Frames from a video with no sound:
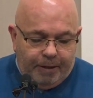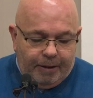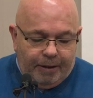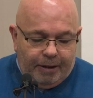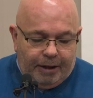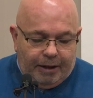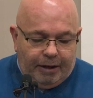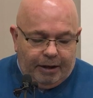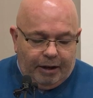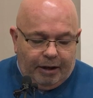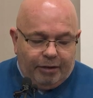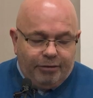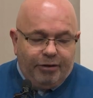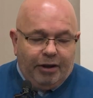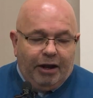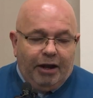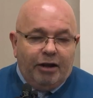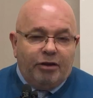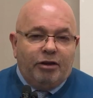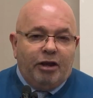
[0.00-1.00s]
And in
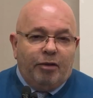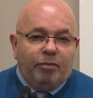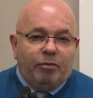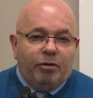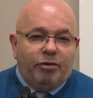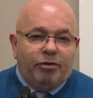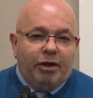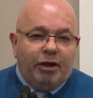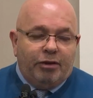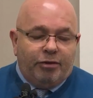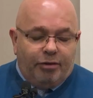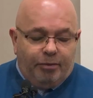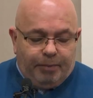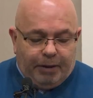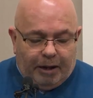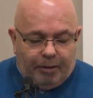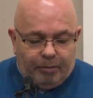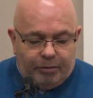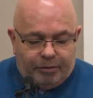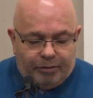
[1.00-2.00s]
Isaiah chapter 6, the
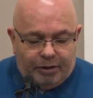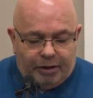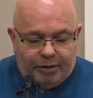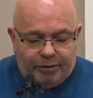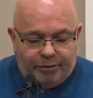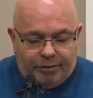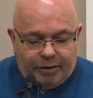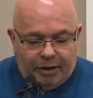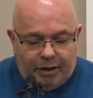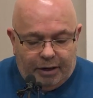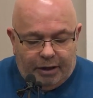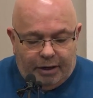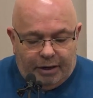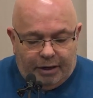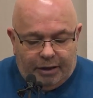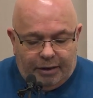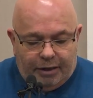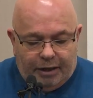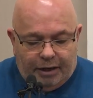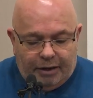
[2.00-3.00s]
Bible says
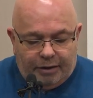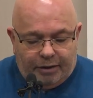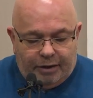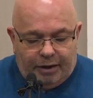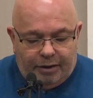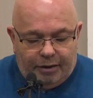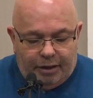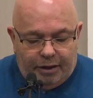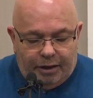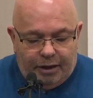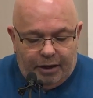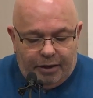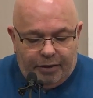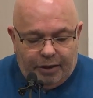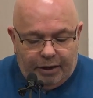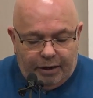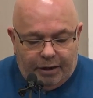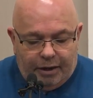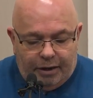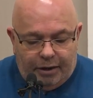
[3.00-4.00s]
that in the year
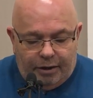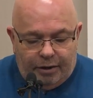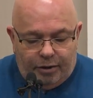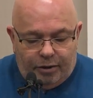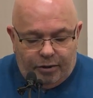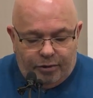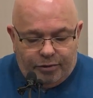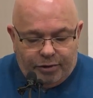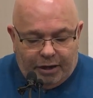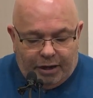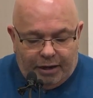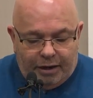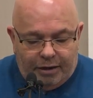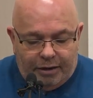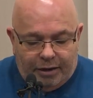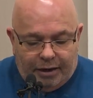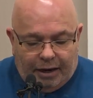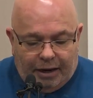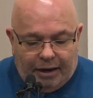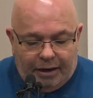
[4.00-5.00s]
that King Uzziah
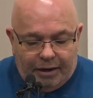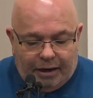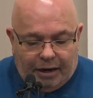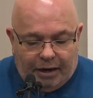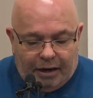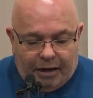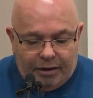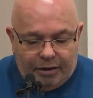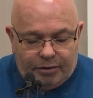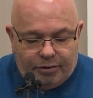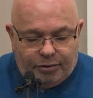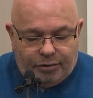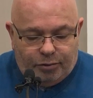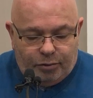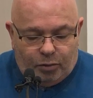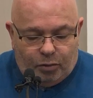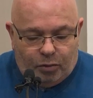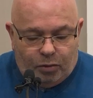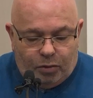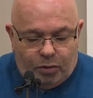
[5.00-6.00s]
died, I
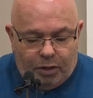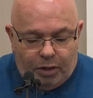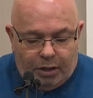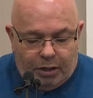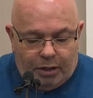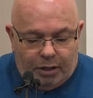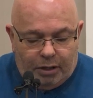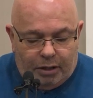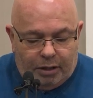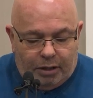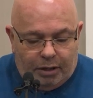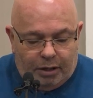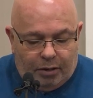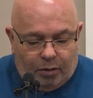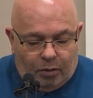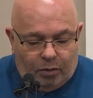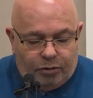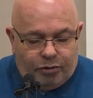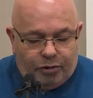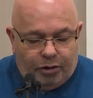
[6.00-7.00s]
saw
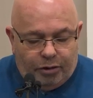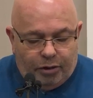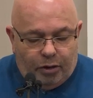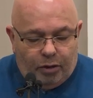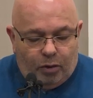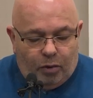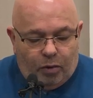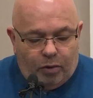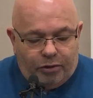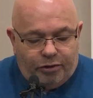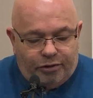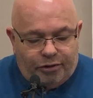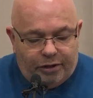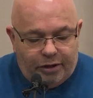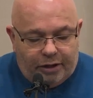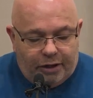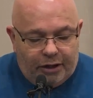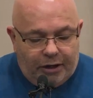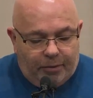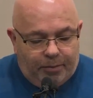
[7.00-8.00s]
also the Lord
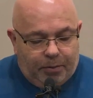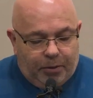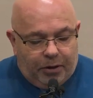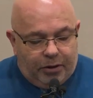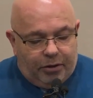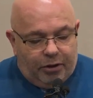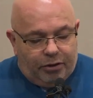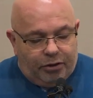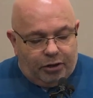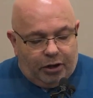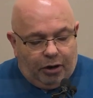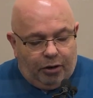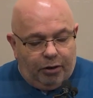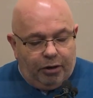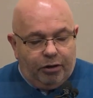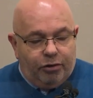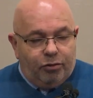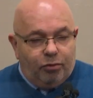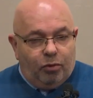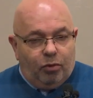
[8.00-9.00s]
sitting upon the throne. He
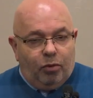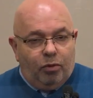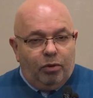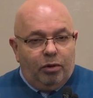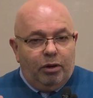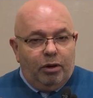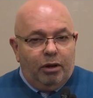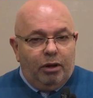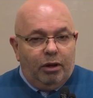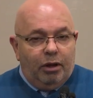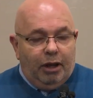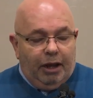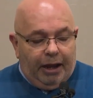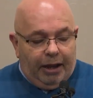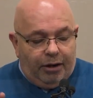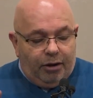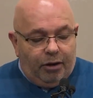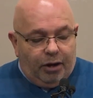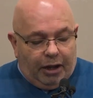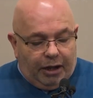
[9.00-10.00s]
saw
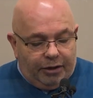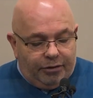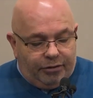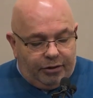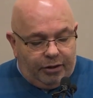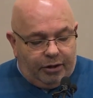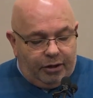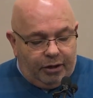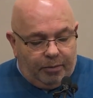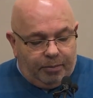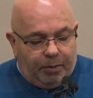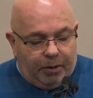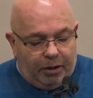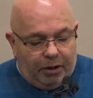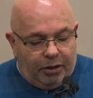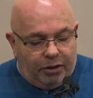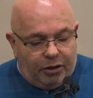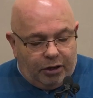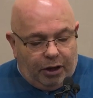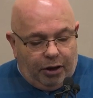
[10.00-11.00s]
Adonai sitting upon the
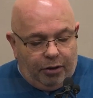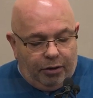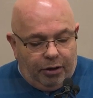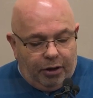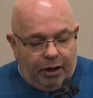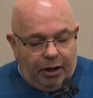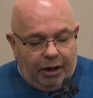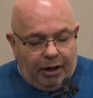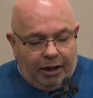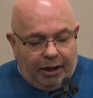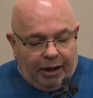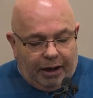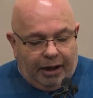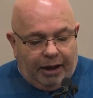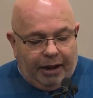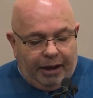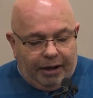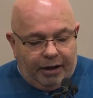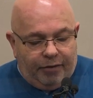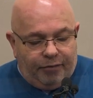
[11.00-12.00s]
throne,
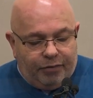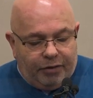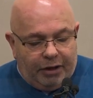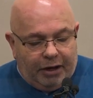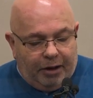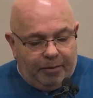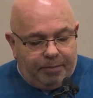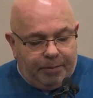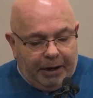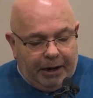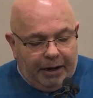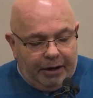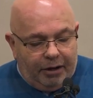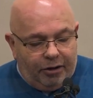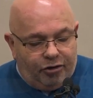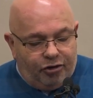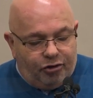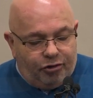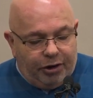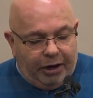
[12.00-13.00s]
high and lifted up, and
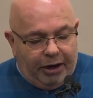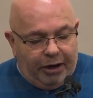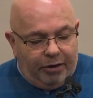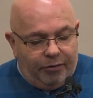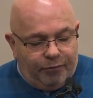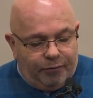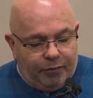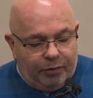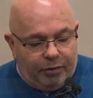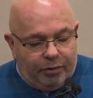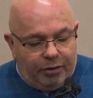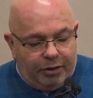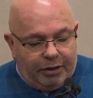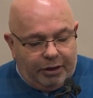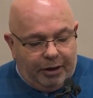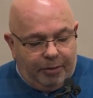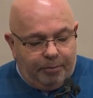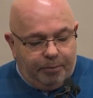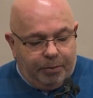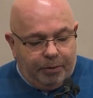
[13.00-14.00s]
his train filled the
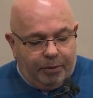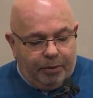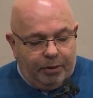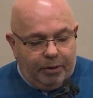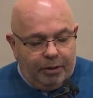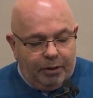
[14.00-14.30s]
temple.